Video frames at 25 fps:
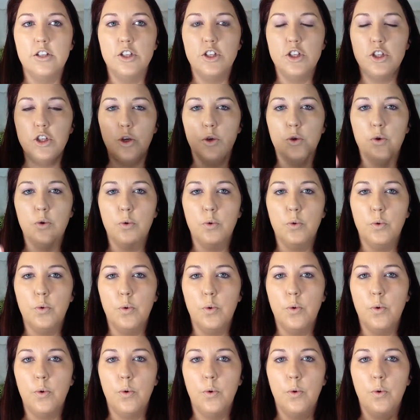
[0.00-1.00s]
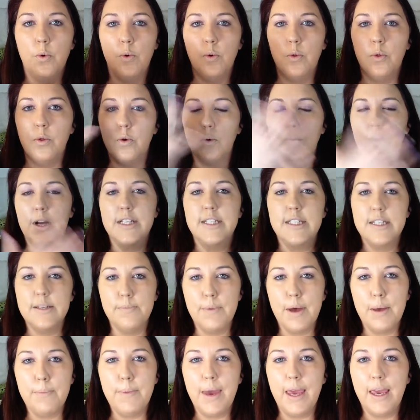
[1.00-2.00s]
do the rest of
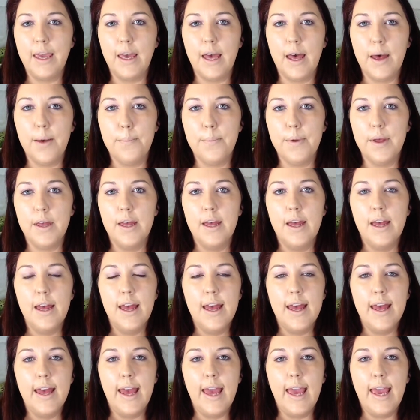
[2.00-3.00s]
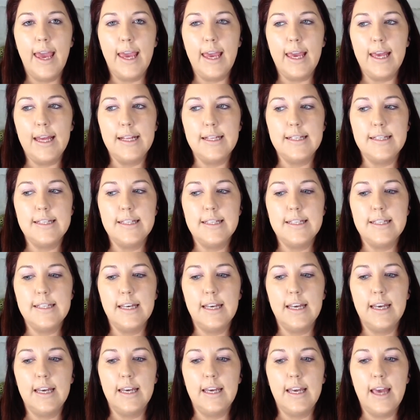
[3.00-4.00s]
my makeup and
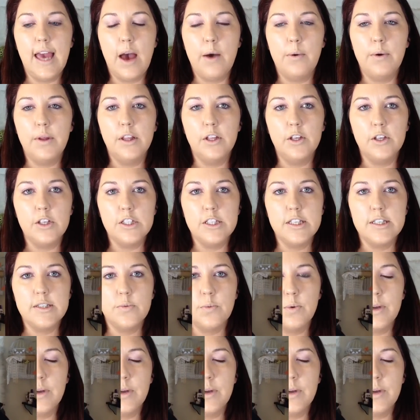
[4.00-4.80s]
see how it looks